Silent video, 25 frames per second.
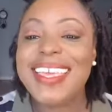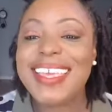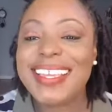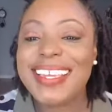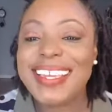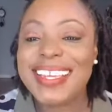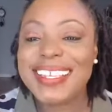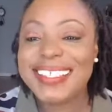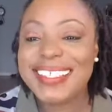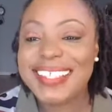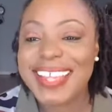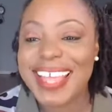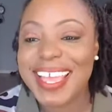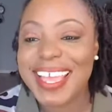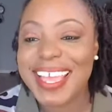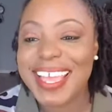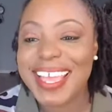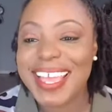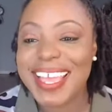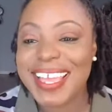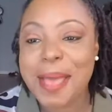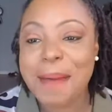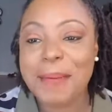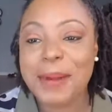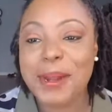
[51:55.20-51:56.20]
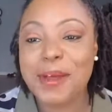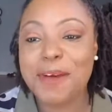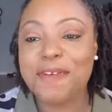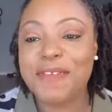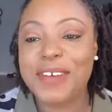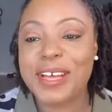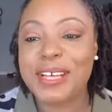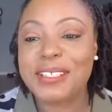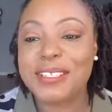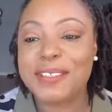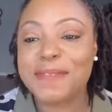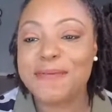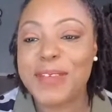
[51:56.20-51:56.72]
That's not gonna happen on
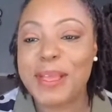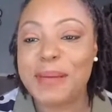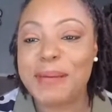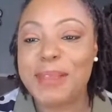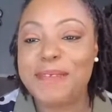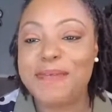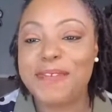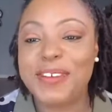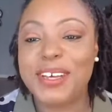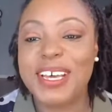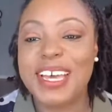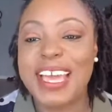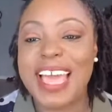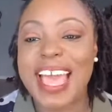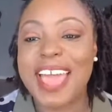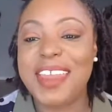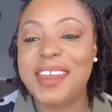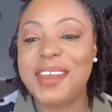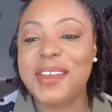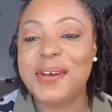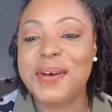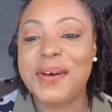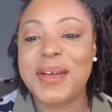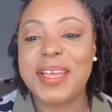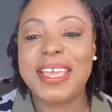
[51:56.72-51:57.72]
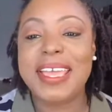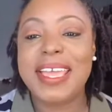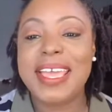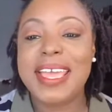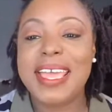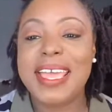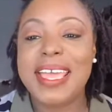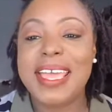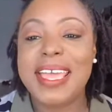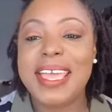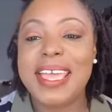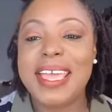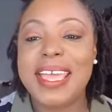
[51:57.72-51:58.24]
Foster Family Fun. I know it.
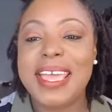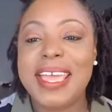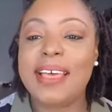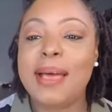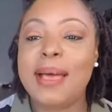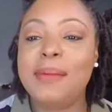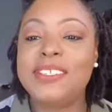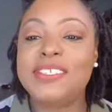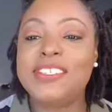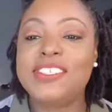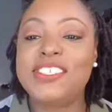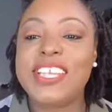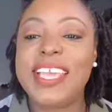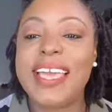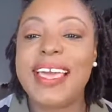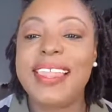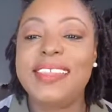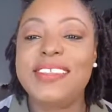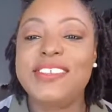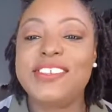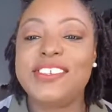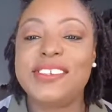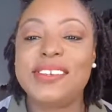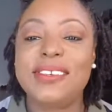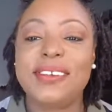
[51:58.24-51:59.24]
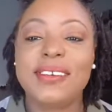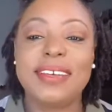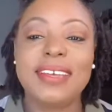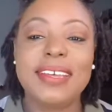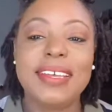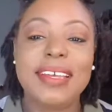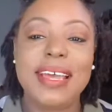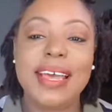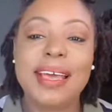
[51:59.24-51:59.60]
I'm just challenging her.